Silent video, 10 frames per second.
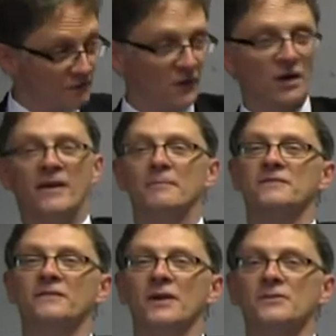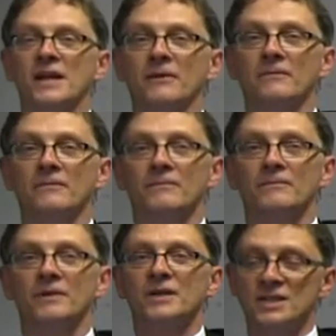5 amps flows out
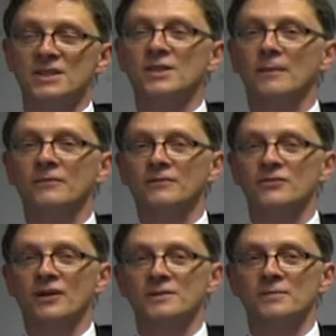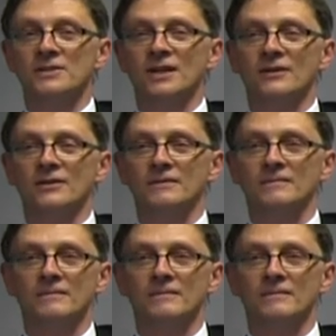because it's number of trucks per second.